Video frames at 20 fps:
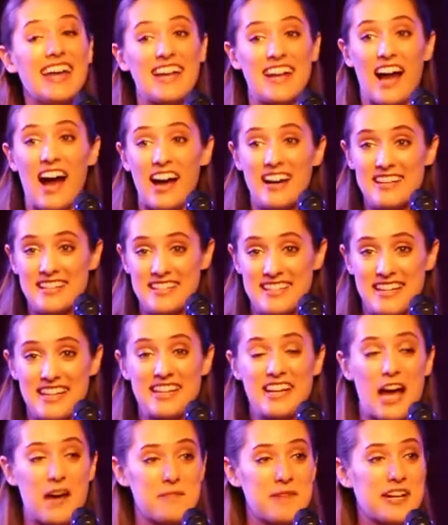It
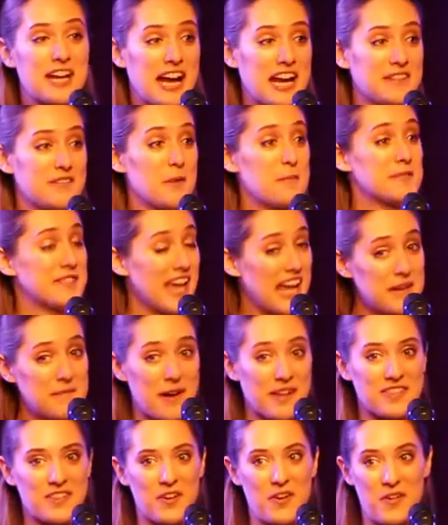honestly got me kind of upset
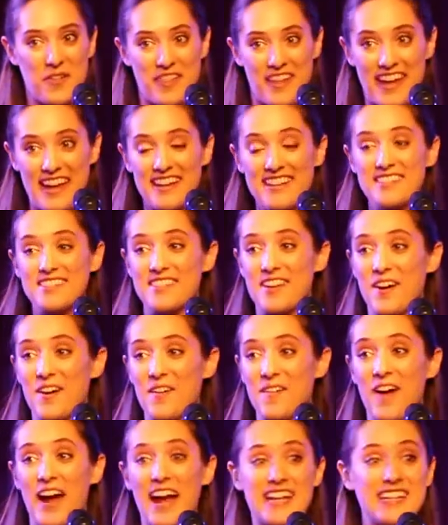about the whole thing, so
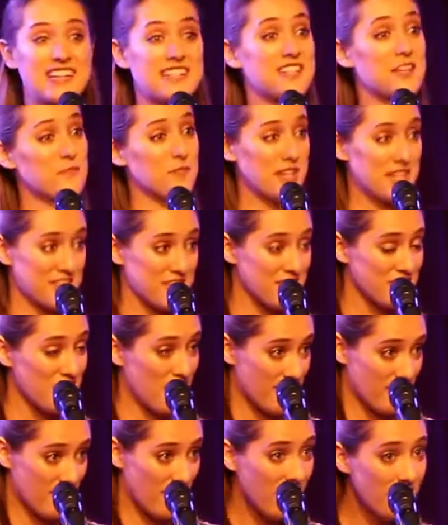I did some research
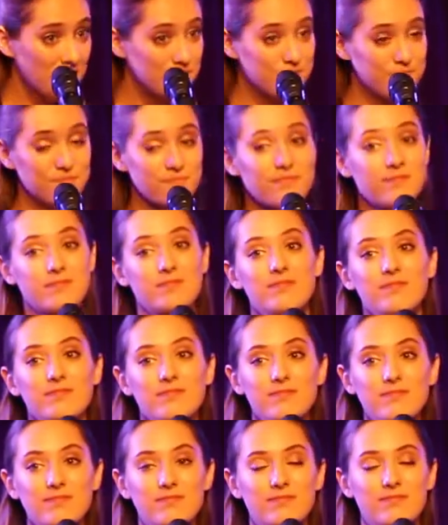on it all.
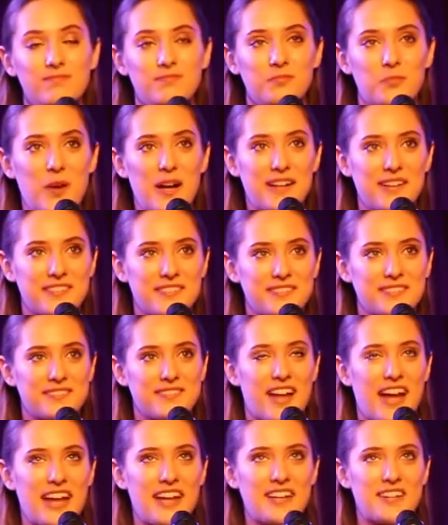Well,
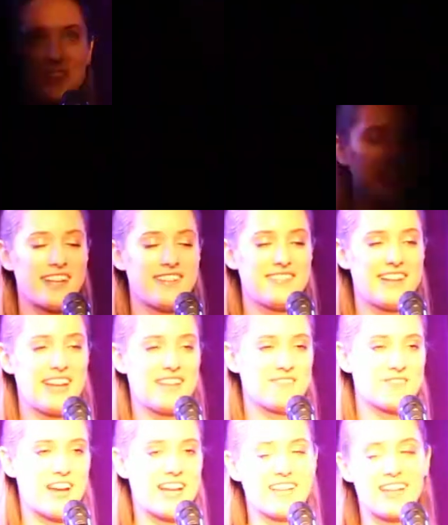I Googled it
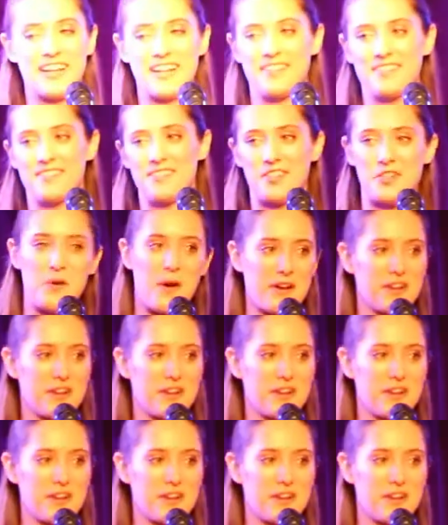and read, like, two